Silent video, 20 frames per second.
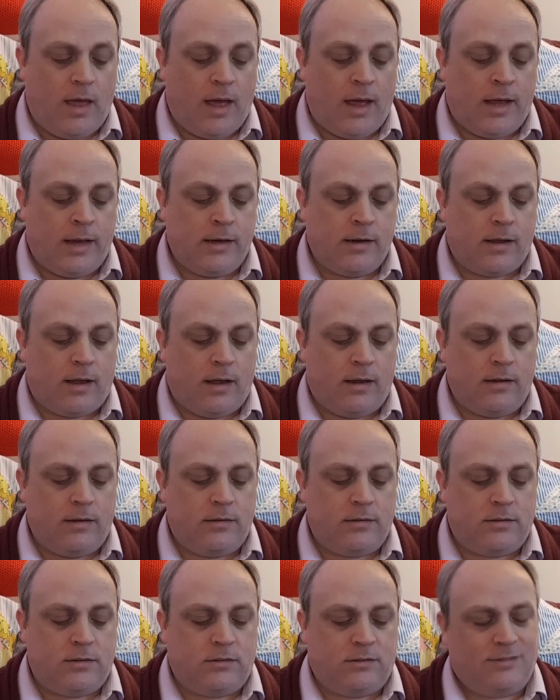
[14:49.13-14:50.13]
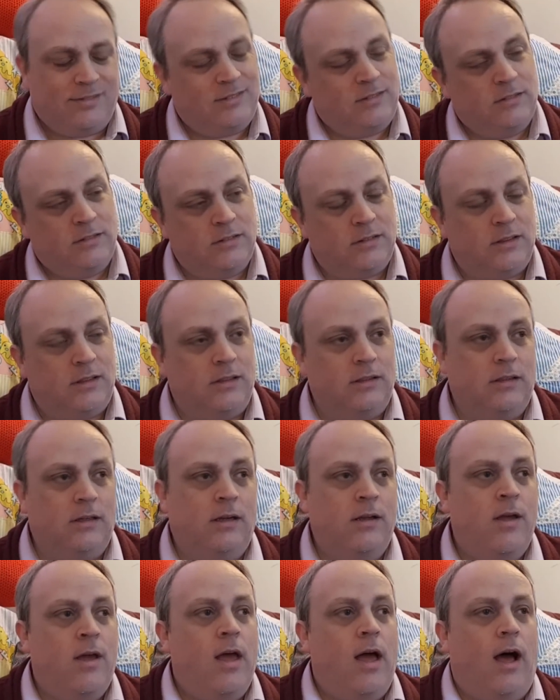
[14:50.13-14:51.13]
I'd
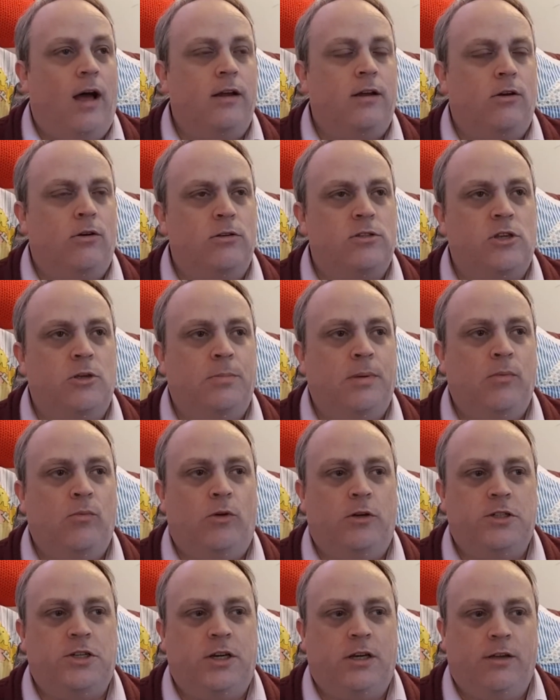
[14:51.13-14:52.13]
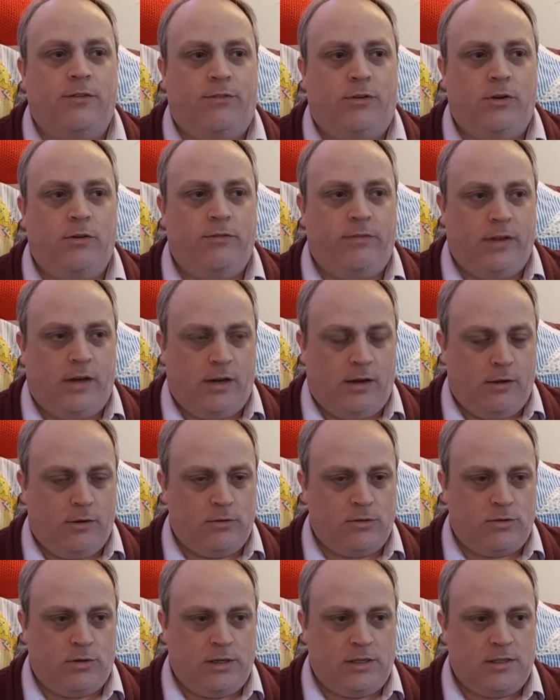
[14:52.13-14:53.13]
also been watching a few
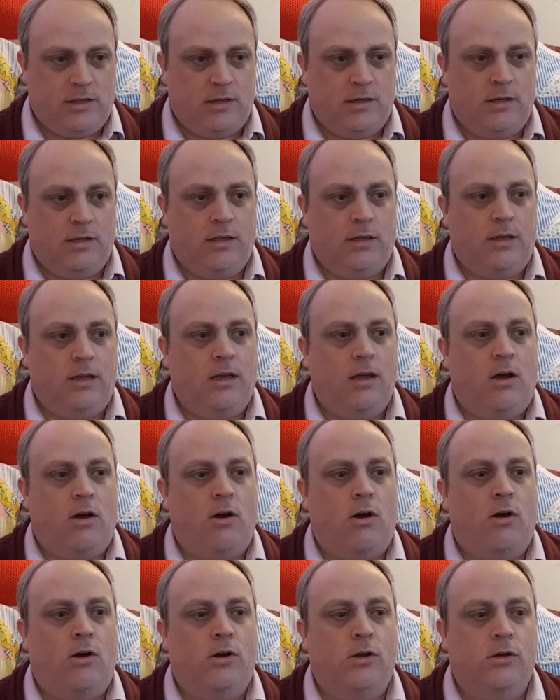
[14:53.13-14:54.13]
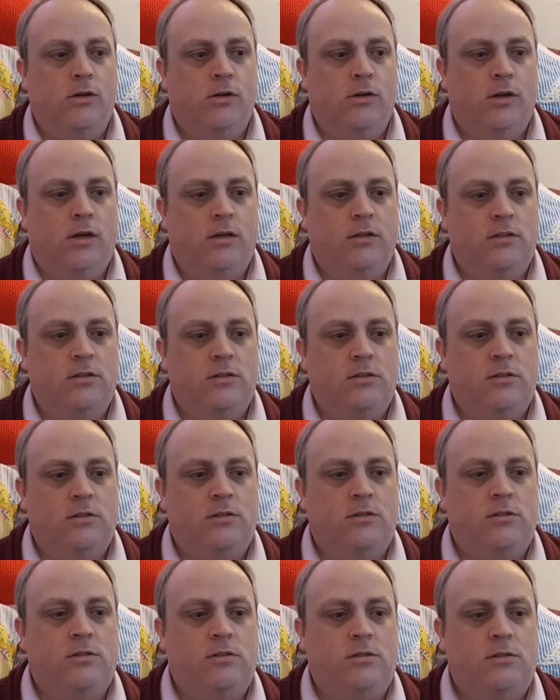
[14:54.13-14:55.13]
videos recently on
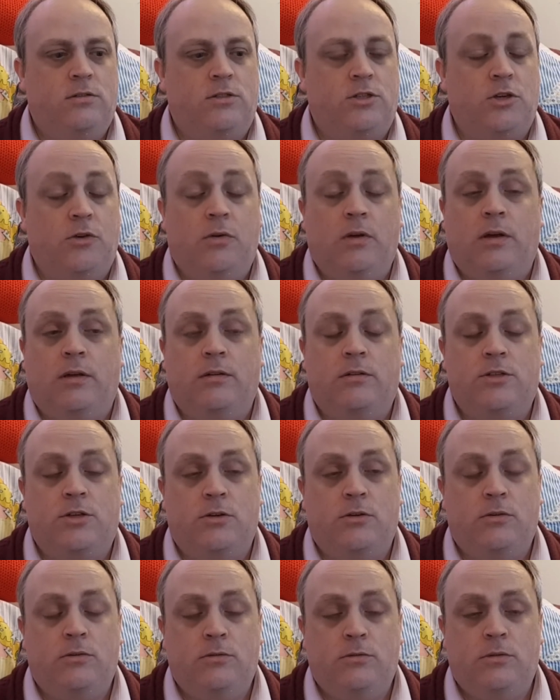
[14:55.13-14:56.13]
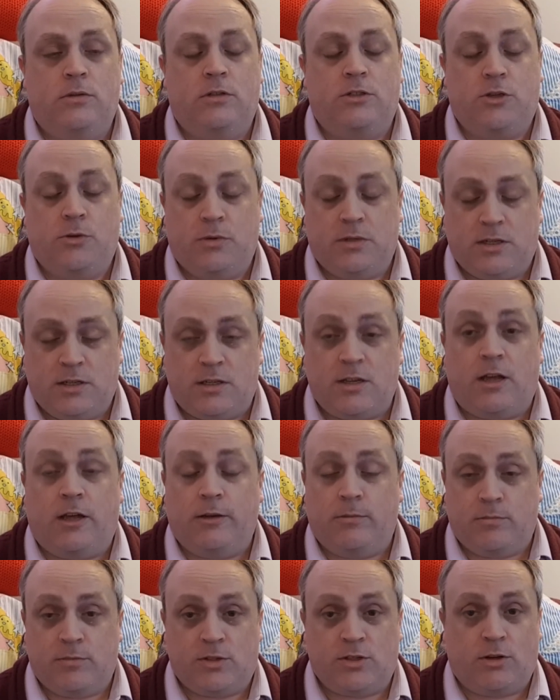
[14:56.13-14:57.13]
two at a
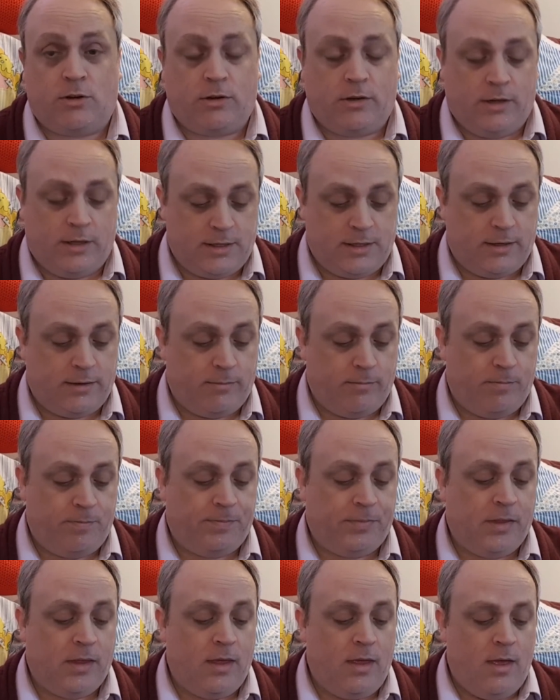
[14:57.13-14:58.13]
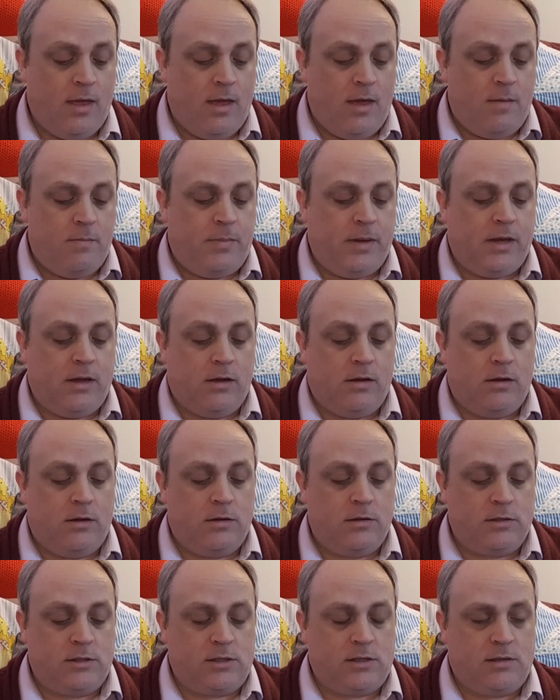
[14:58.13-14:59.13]
time sock knitting,
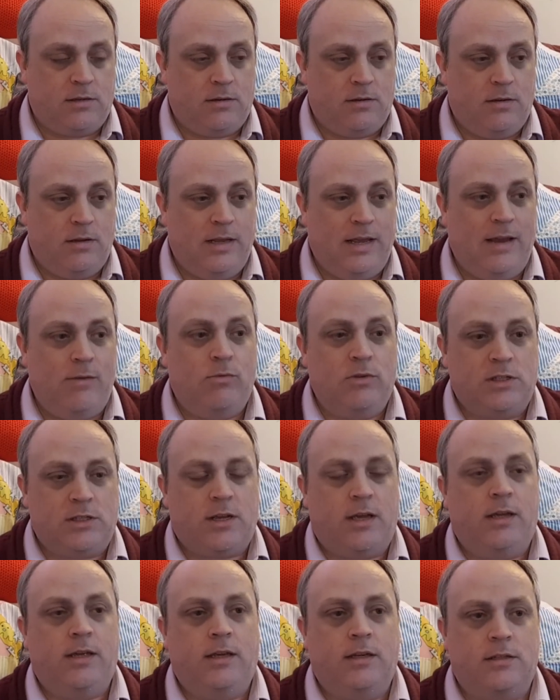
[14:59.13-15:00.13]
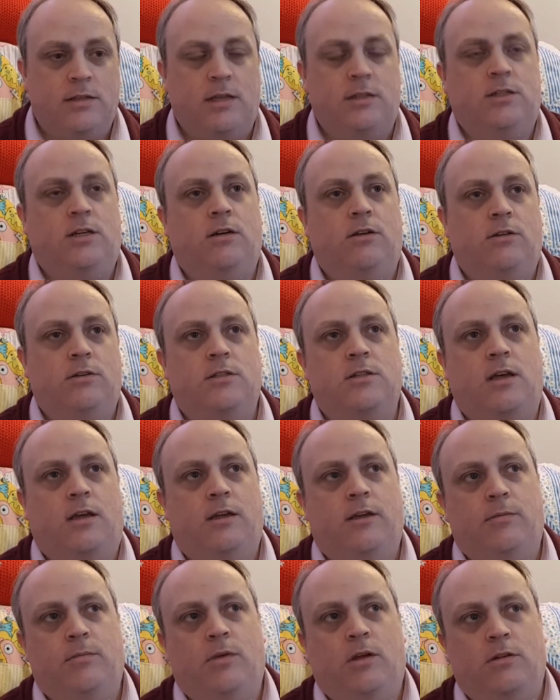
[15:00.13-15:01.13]
because it was taking such a long
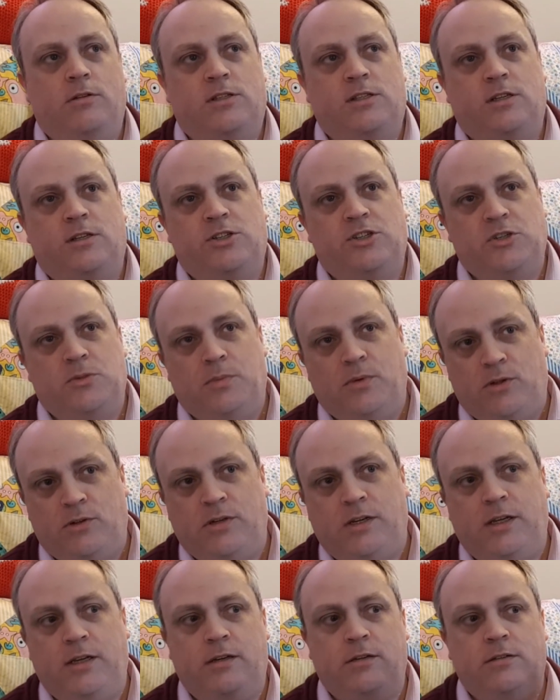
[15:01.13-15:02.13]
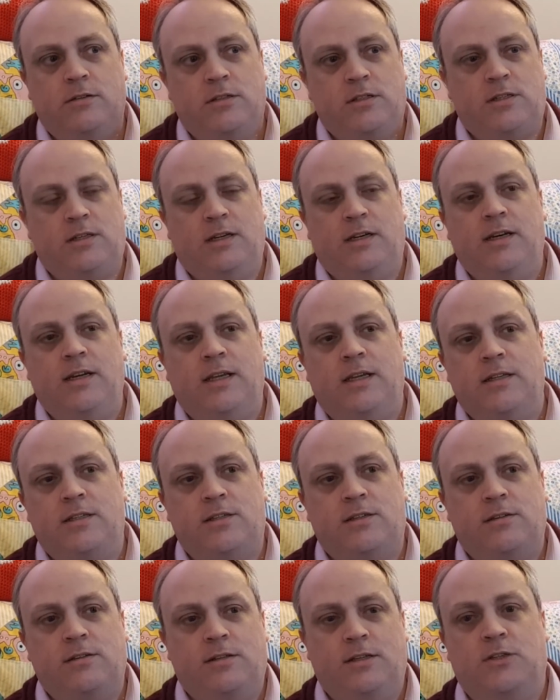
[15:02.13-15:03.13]
time on such small needles to
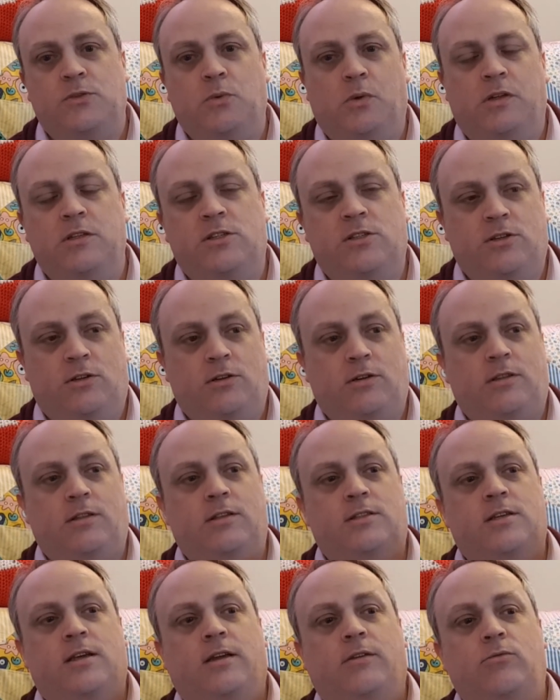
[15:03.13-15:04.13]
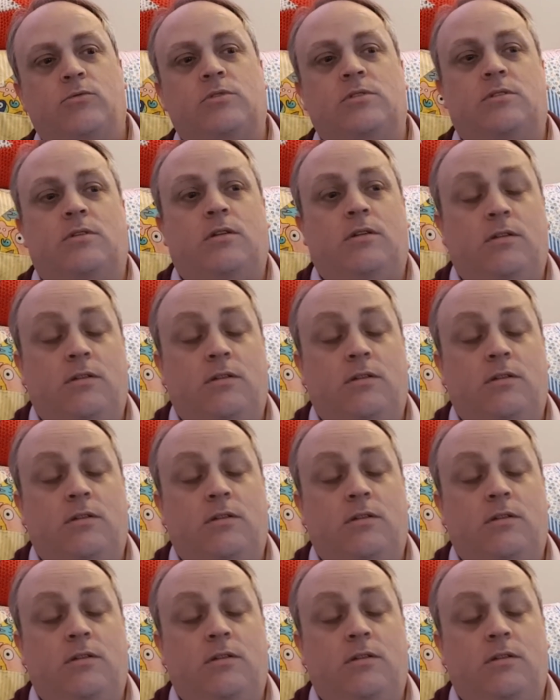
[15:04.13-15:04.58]
knit this one sock that I was